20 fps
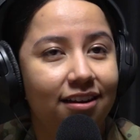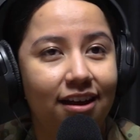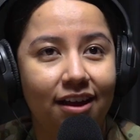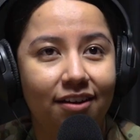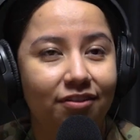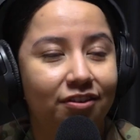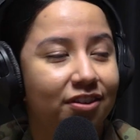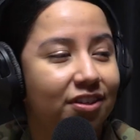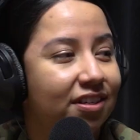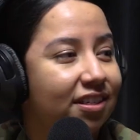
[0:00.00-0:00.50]

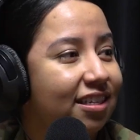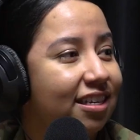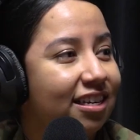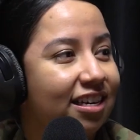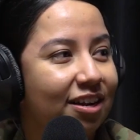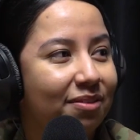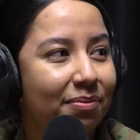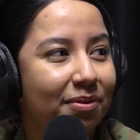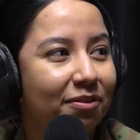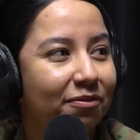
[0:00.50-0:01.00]
ever since
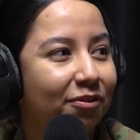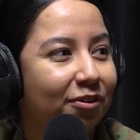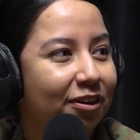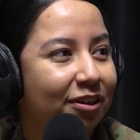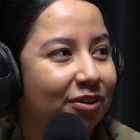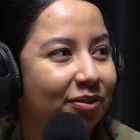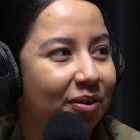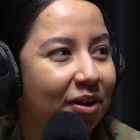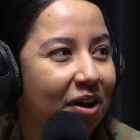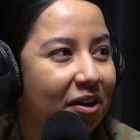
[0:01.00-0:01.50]
then, I've been a
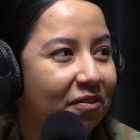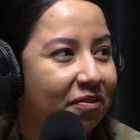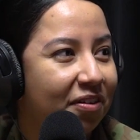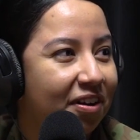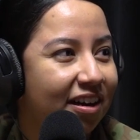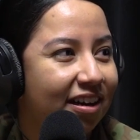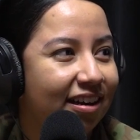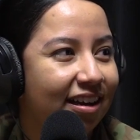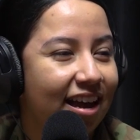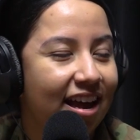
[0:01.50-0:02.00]
42
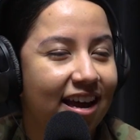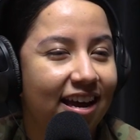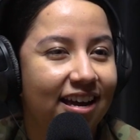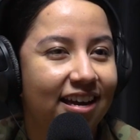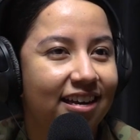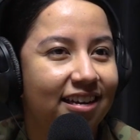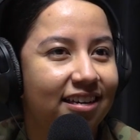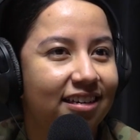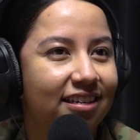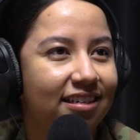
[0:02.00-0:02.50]
Alpha,
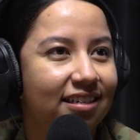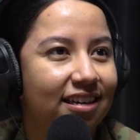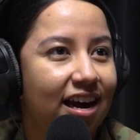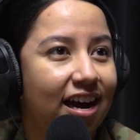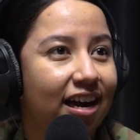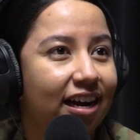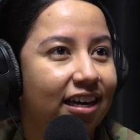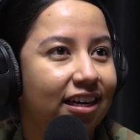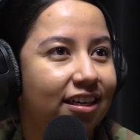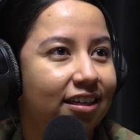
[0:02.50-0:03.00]
and
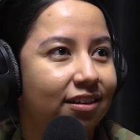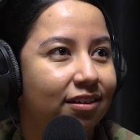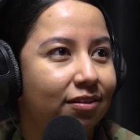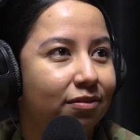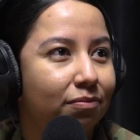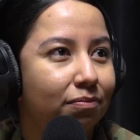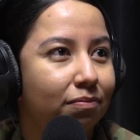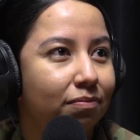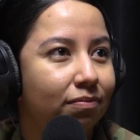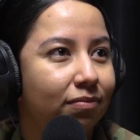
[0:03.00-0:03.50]
I
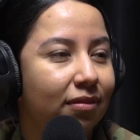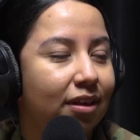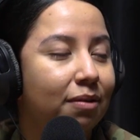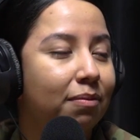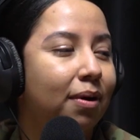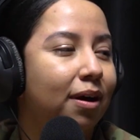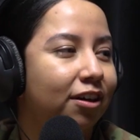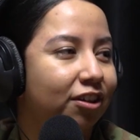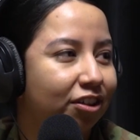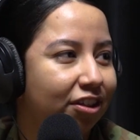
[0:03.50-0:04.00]

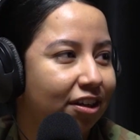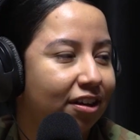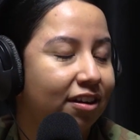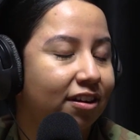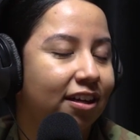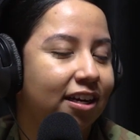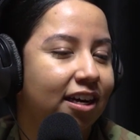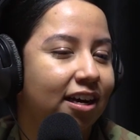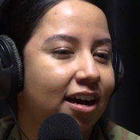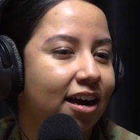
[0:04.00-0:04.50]
am
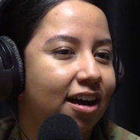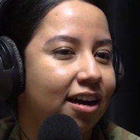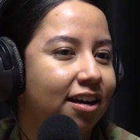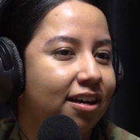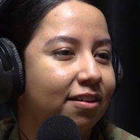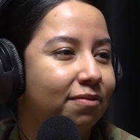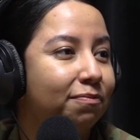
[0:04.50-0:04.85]
actually a